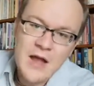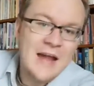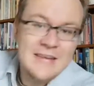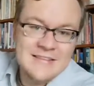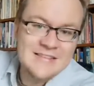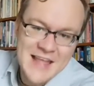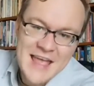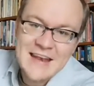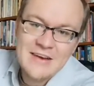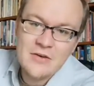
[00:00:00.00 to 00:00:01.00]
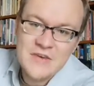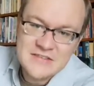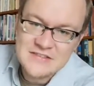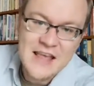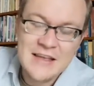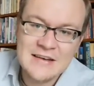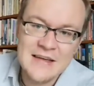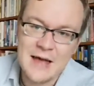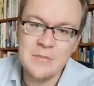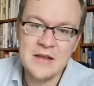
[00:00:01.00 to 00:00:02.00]
understanding of his
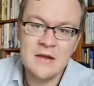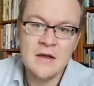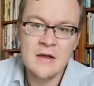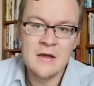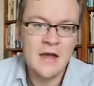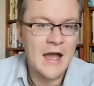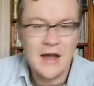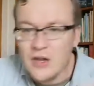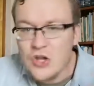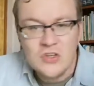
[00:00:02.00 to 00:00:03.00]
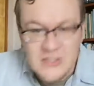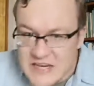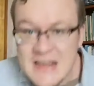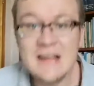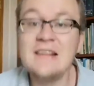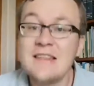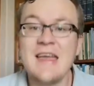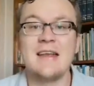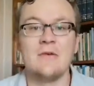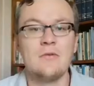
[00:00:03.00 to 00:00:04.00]
second coming. How do you deal
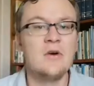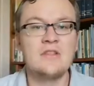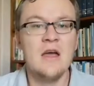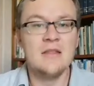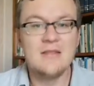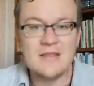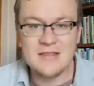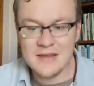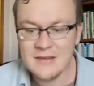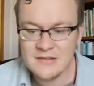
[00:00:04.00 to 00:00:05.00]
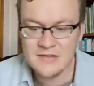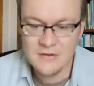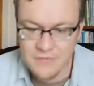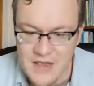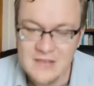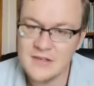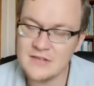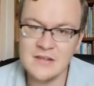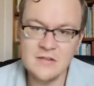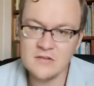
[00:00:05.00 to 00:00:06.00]
then with the things that face
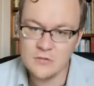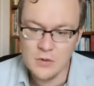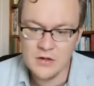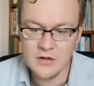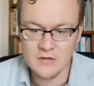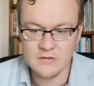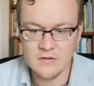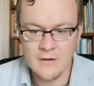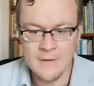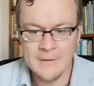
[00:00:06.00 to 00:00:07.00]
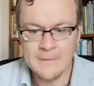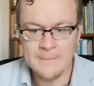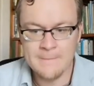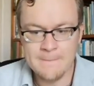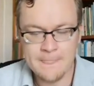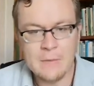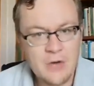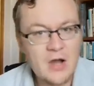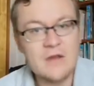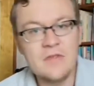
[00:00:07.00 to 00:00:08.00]
us in this world?
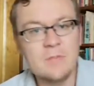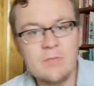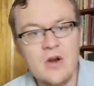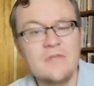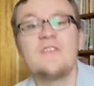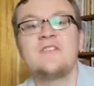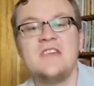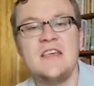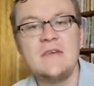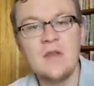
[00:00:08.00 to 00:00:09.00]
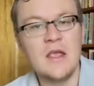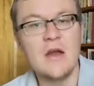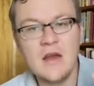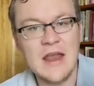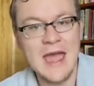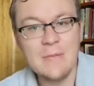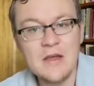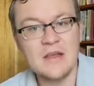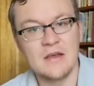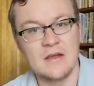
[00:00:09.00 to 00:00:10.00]
Part of the prophecy, even here in
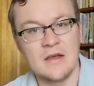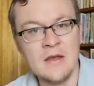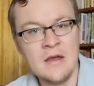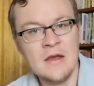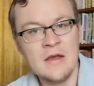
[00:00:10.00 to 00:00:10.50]
Habakkuk,